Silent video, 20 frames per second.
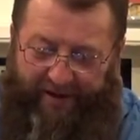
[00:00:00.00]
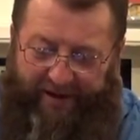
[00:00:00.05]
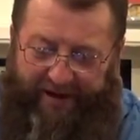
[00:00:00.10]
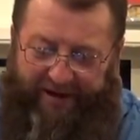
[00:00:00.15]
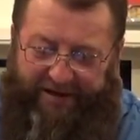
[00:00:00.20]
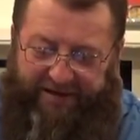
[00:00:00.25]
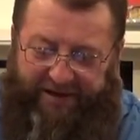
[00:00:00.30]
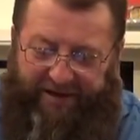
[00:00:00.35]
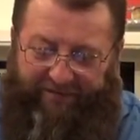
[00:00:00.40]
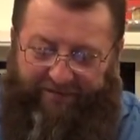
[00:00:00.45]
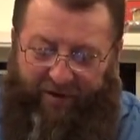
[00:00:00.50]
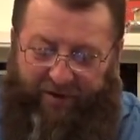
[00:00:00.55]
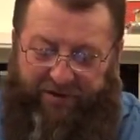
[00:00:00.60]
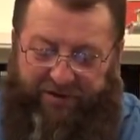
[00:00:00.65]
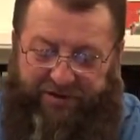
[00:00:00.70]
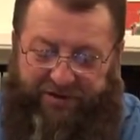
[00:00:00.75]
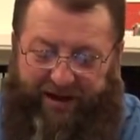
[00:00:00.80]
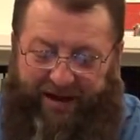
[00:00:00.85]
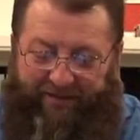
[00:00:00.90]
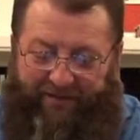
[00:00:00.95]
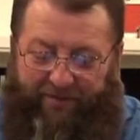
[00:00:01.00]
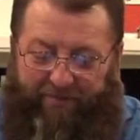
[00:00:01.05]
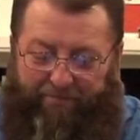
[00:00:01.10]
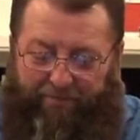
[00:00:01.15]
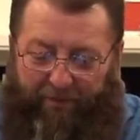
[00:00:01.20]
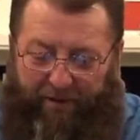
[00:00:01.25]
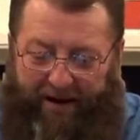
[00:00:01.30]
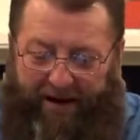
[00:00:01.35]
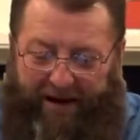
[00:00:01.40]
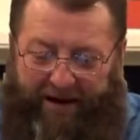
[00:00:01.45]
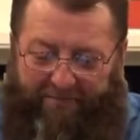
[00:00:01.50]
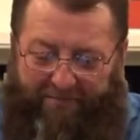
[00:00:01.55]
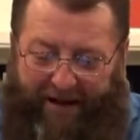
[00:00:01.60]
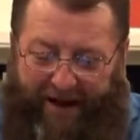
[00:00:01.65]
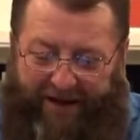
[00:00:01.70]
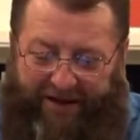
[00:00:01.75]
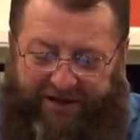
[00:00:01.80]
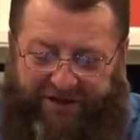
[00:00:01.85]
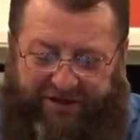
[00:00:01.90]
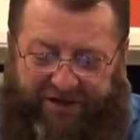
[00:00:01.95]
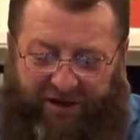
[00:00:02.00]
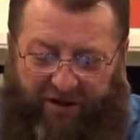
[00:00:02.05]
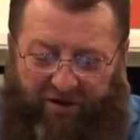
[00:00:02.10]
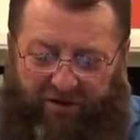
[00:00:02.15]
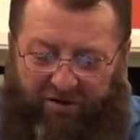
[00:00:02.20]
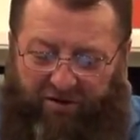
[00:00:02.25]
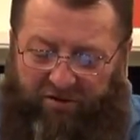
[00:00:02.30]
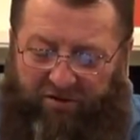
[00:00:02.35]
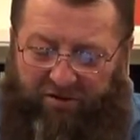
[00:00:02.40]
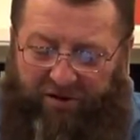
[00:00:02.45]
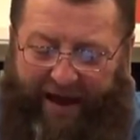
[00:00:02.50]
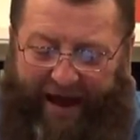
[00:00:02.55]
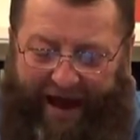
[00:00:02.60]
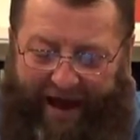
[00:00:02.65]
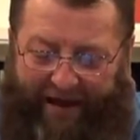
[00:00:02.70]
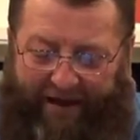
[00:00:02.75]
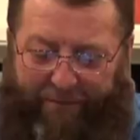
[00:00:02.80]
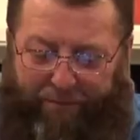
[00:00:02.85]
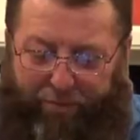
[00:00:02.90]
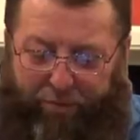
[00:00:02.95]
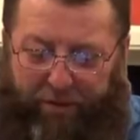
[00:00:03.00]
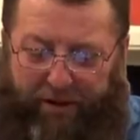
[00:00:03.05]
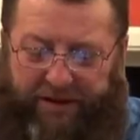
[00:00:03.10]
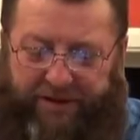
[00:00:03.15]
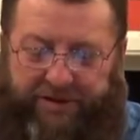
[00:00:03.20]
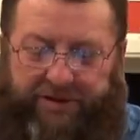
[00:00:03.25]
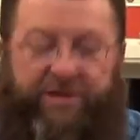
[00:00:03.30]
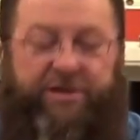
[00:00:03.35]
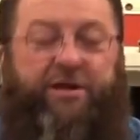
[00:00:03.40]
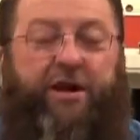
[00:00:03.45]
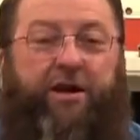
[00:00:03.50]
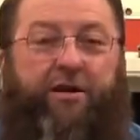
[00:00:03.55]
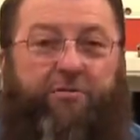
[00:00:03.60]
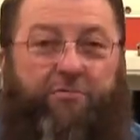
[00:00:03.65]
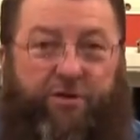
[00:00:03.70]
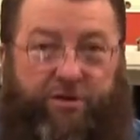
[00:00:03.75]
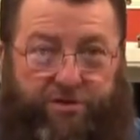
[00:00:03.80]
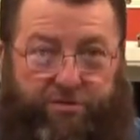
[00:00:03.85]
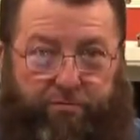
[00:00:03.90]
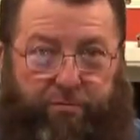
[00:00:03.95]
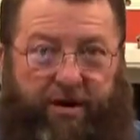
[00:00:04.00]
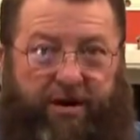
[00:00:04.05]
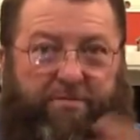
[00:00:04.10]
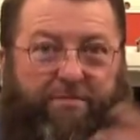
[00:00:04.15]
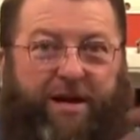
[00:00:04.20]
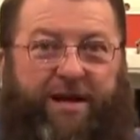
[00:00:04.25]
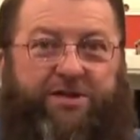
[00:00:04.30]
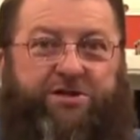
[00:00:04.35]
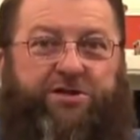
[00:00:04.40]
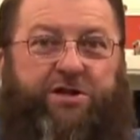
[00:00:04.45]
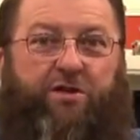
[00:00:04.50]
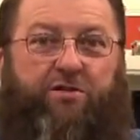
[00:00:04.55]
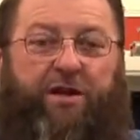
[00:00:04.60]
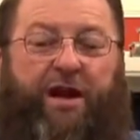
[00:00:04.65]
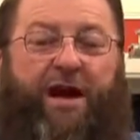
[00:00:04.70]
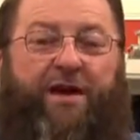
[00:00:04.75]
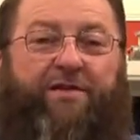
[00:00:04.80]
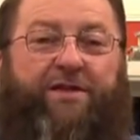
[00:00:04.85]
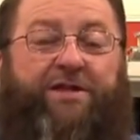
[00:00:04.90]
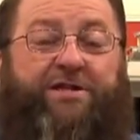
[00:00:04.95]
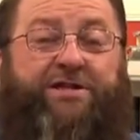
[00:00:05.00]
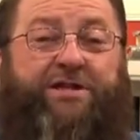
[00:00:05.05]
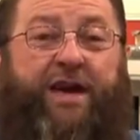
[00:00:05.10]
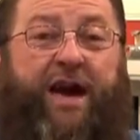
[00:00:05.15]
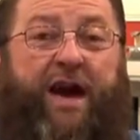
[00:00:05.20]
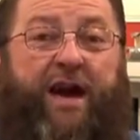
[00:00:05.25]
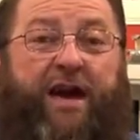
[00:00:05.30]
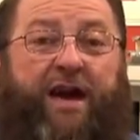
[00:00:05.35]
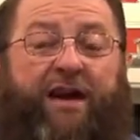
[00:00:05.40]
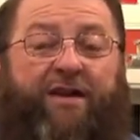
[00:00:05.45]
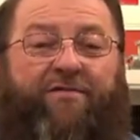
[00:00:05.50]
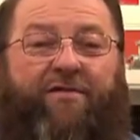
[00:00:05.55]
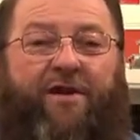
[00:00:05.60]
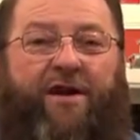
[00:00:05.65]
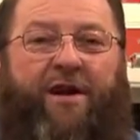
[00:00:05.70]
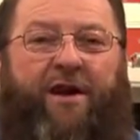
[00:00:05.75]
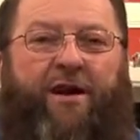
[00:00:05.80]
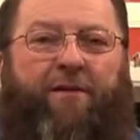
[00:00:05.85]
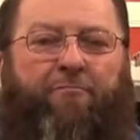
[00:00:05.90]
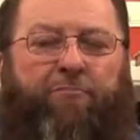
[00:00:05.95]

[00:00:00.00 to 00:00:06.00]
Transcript: It said, verse 7, bring my soul out of prison. In other words, bring my soul out of this cave.